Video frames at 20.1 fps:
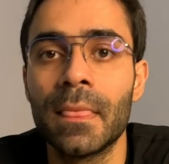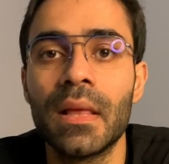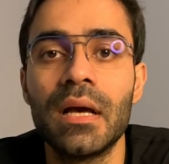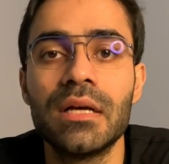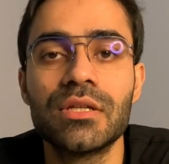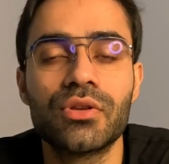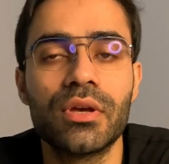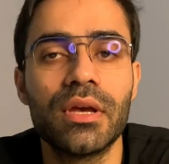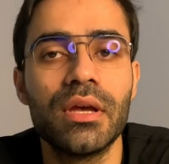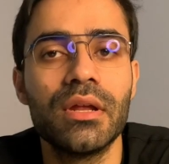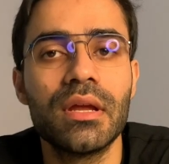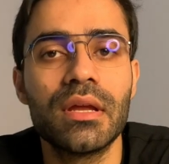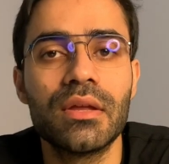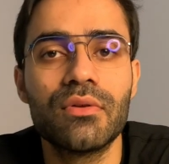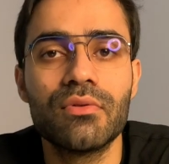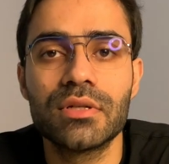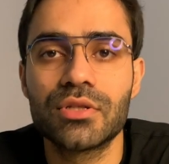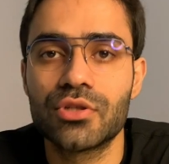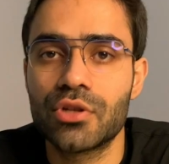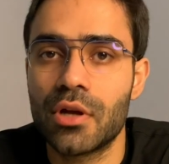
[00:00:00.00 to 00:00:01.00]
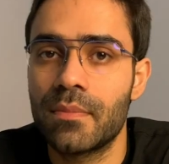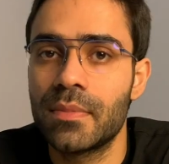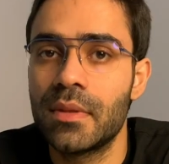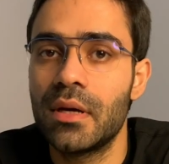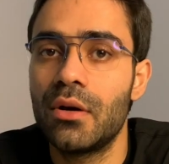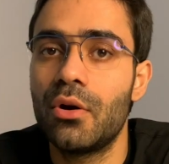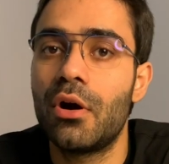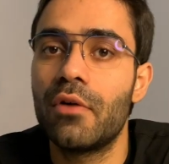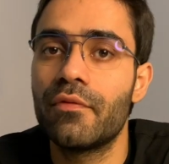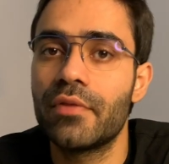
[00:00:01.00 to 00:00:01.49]
so you need to stop the
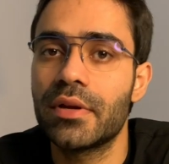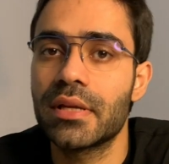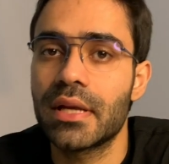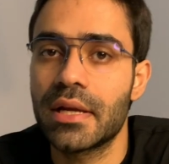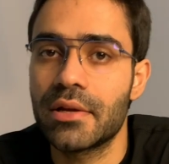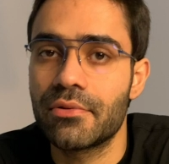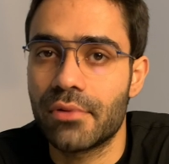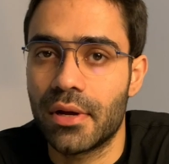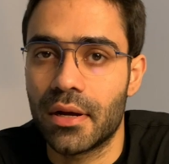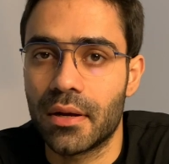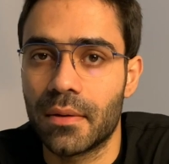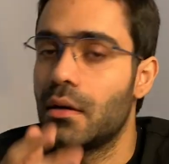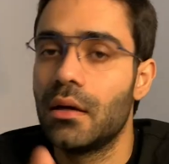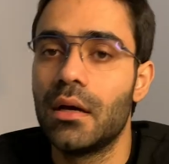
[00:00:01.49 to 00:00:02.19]
offending drug.